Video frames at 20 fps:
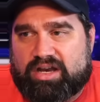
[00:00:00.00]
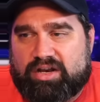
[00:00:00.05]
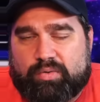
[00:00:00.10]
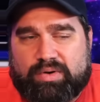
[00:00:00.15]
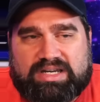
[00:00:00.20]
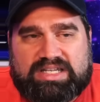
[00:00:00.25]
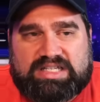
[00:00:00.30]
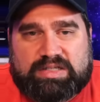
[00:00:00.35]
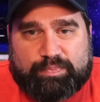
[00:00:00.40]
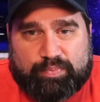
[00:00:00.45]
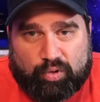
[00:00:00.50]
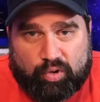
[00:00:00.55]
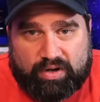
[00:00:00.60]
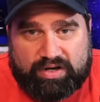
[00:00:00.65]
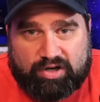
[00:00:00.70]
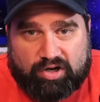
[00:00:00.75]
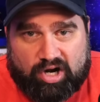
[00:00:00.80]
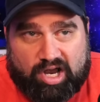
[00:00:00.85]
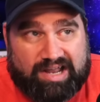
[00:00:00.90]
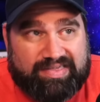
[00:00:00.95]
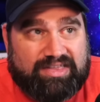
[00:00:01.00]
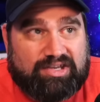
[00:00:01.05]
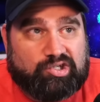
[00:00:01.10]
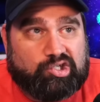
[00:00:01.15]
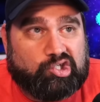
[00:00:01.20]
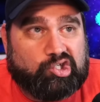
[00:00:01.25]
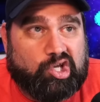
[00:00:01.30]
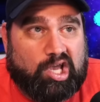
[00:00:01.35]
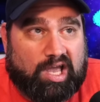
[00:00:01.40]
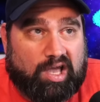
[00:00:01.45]
on to exploit her on the
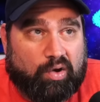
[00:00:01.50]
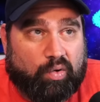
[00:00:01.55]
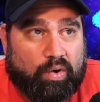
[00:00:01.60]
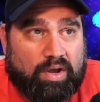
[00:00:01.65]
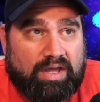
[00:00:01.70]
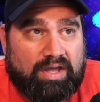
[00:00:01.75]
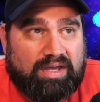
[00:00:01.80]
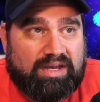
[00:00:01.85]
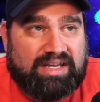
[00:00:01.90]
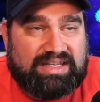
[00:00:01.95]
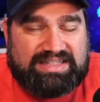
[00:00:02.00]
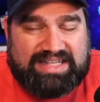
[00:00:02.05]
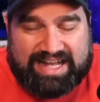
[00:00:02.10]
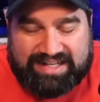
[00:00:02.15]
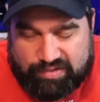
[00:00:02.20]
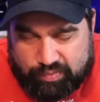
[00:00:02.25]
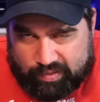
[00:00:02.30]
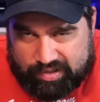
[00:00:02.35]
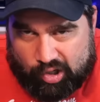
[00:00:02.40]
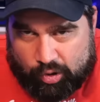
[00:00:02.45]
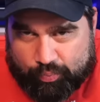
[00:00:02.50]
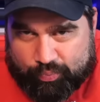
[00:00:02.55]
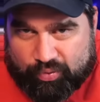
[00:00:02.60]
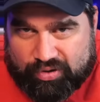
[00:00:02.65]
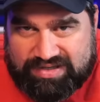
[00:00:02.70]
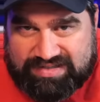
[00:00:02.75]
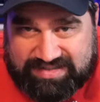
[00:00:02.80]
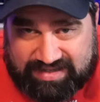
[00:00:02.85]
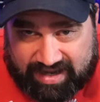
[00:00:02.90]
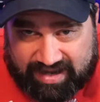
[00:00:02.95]
show, because that's what
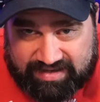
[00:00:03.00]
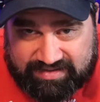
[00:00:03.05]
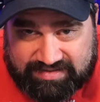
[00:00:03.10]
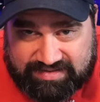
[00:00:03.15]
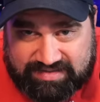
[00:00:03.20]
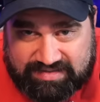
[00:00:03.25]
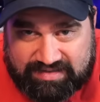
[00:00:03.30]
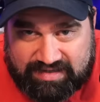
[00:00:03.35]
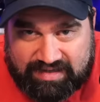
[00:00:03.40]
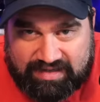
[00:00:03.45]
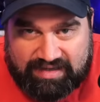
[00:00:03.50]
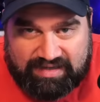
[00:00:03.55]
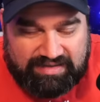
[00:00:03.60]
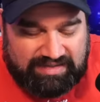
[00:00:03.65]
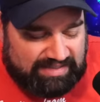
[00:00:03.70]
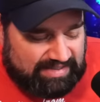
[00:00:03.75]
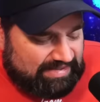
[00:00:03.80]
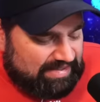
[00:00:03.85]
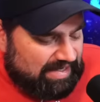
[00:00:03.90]
Oprah does. The